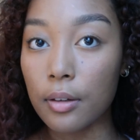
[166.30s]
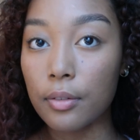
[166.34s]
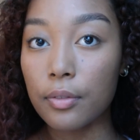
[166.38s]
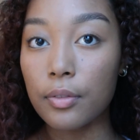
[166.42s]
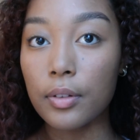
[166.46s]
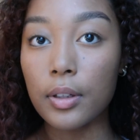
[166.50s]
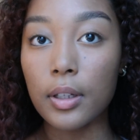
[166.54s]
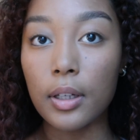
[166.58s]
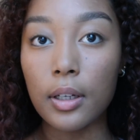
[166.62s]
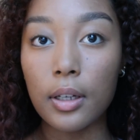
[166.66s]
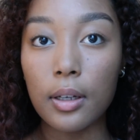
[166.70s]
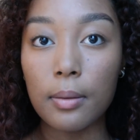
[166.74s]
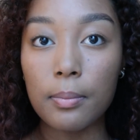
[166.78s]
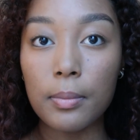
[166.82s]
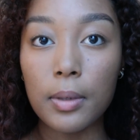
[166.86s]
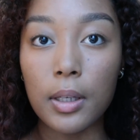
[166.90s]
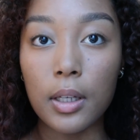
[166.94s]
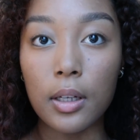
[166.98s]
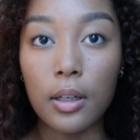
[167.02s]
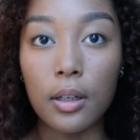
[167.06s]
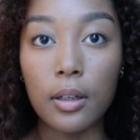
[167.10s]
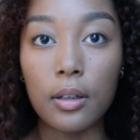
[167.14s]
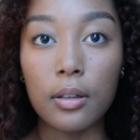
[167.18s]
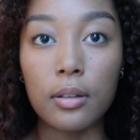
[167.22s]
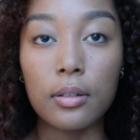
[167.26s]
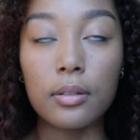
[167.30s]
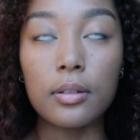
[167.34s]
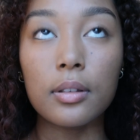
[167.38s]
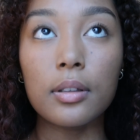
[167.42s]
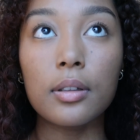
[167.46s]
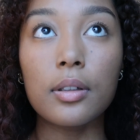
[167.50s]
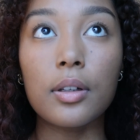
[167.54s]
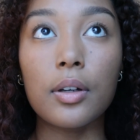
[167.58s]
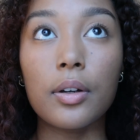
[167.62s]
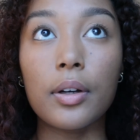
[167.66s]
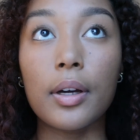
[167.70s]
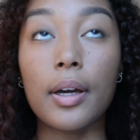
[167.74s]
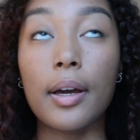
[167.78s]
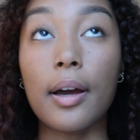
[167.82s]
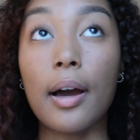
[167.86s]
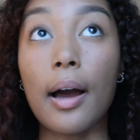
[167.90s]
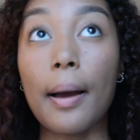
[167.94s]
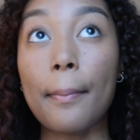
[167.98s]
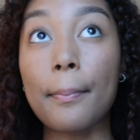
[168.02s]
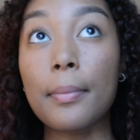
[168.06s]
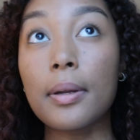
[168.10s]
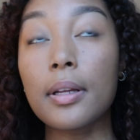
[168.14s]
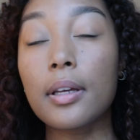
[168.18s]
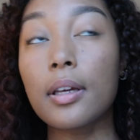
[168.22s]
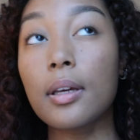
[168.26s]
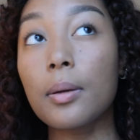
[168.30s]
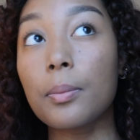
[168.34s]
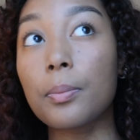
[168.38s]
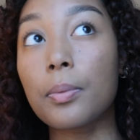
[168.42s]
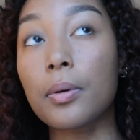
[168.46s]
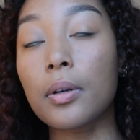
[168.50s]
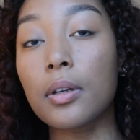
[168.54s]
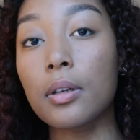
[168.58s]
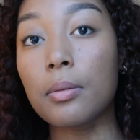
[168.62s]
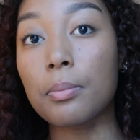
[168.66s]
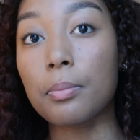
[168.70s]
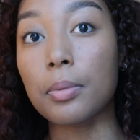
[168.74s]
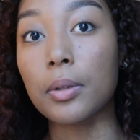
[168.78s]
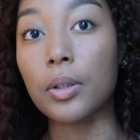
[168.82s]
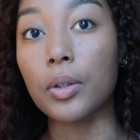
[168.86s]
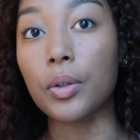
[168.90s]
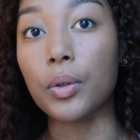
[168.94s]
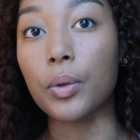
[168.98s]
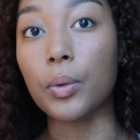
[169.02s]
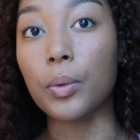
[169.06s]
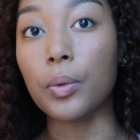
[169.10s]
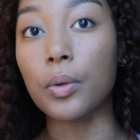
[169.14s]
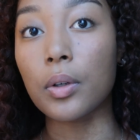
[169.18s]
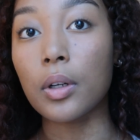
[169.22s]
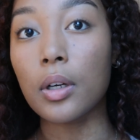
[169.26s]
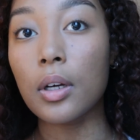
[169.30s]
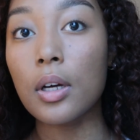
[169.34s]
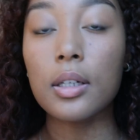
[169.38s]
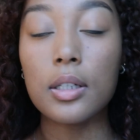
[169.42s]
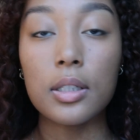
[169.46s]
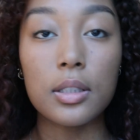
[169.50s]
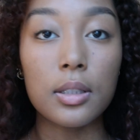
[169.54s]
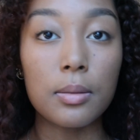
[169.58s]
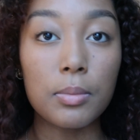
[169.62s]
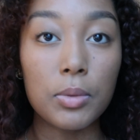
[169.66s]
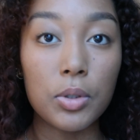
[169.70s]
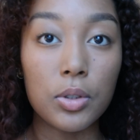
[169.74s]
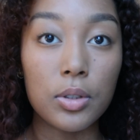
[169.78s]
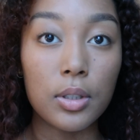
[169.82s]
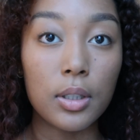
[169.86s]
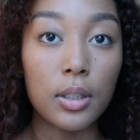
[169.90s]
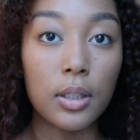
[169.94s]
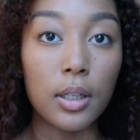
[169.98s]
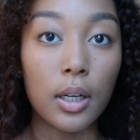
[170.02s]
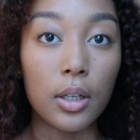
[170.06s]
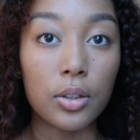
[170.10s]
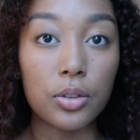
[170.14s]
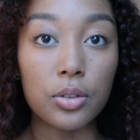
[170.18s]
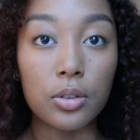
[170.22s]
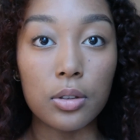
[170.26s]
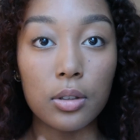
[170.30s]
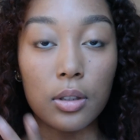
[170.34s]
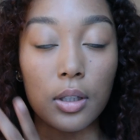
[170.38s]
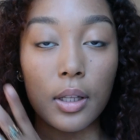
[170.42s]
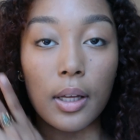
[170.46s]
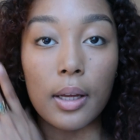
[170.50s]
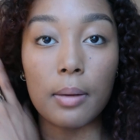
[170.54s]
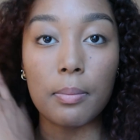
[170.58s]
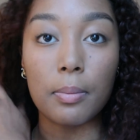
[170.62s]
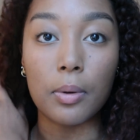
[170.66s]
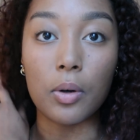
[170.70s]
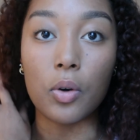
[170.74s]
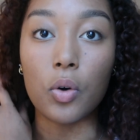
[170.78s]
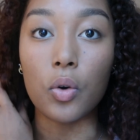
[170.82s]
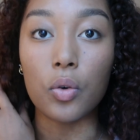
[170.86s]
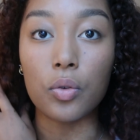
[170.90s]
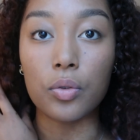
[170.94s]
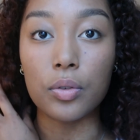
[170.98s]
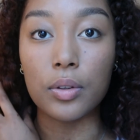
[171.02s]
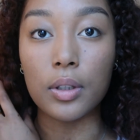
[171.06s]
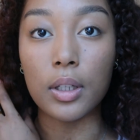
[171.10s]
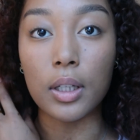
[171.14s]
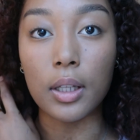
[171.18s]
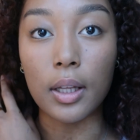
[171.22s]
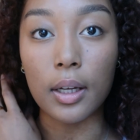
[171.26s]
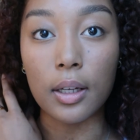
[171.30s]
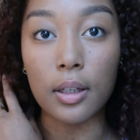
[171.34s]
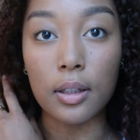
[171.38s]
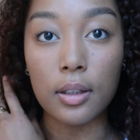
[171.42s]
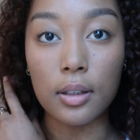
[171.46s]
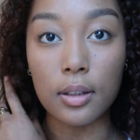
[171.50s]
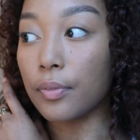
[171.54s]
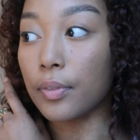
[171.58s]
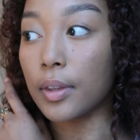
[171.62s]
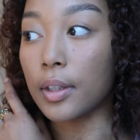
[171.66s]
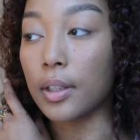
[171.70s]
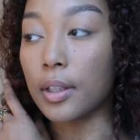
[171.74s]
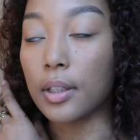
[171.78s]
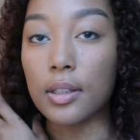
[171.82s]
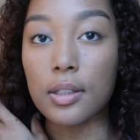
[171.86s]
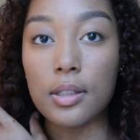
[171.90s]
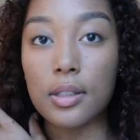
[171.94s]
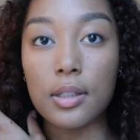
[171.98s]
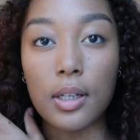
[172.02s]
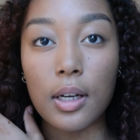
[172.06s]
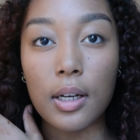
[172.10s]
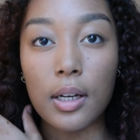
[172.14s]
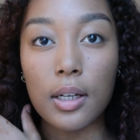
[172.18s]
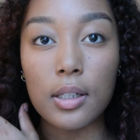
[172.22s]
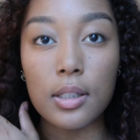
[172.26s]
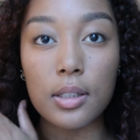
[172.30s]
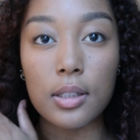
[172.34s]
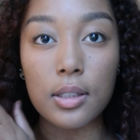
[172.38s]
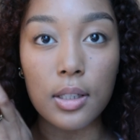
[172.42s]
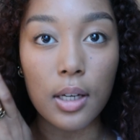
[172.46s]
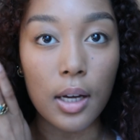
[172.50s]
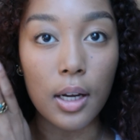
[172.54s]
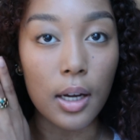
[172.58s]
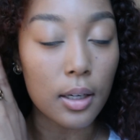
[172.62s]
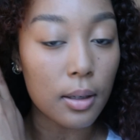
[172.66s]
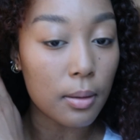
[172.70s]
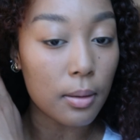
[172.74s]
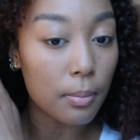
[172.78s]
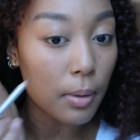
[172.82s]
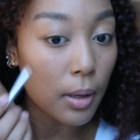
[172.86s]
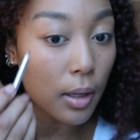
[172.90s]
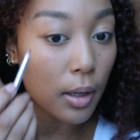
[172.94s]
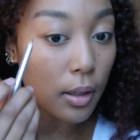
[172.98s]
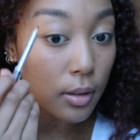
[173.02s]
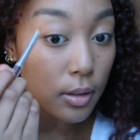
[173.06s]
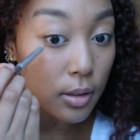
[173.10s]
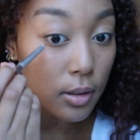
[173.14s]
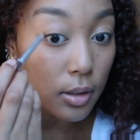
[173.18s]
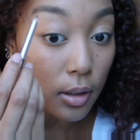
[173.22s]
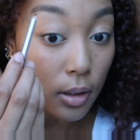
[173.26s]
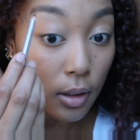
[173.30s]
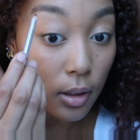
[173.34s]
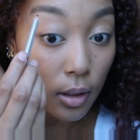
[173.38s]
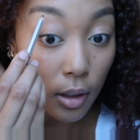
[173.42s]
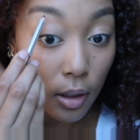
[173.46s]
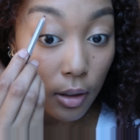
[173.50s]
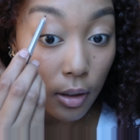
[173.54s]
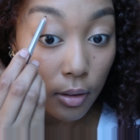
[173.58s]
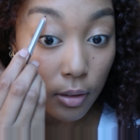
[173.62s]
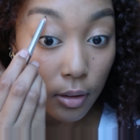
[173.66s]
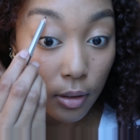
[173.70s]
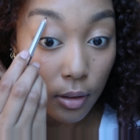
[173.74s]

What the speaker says: I feel like I'm getting, okay, I'm gonna get pretty blue because I'm using natural light, but hopefully like this side is kind of balancing it out